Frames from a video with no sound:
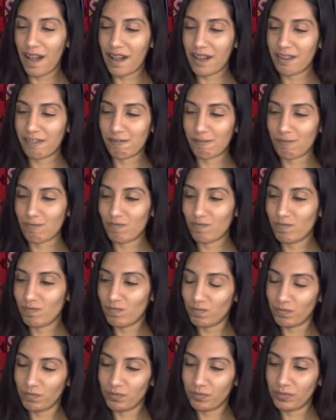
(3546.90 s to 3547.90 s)
um,
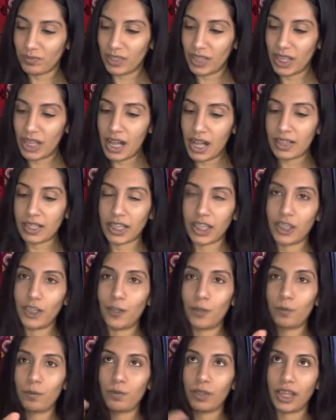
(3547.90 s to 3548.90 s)
like
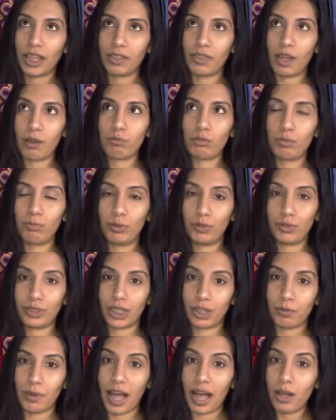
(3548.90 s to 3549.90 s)
you like they will pull
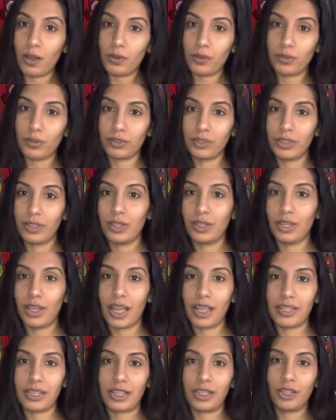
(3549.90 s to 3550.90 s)
you out,
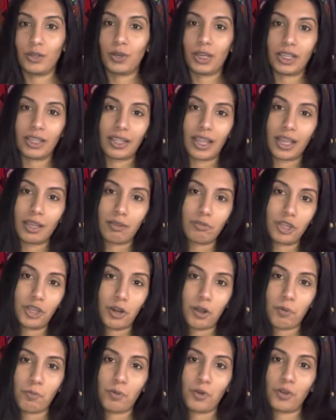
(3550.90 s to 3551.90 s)
and then you can like you
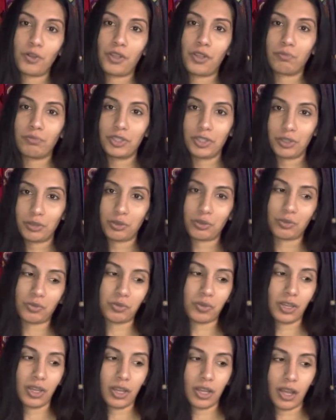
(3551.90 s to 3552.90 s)
know pull them
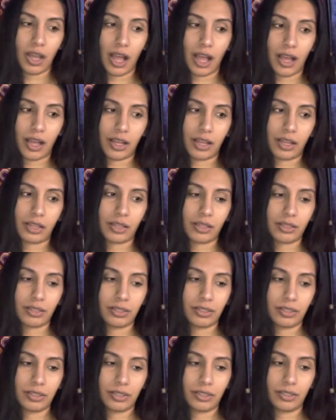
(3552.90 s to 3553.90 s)
to uh,
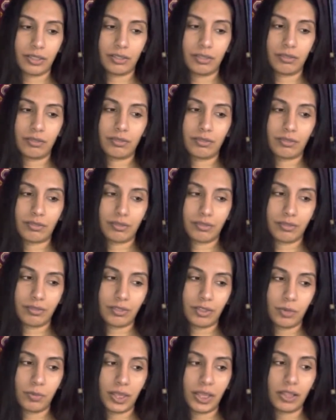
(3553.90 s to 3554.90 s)

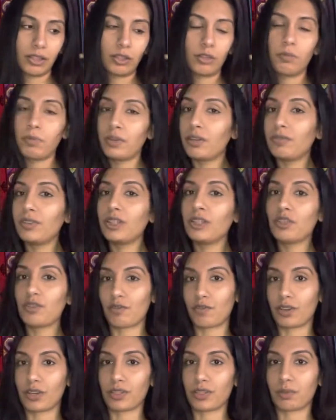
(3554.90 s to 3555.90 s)
to be a little bit of an
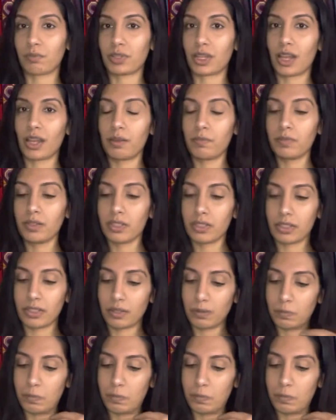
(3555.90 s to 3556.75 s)
introvert sometimes.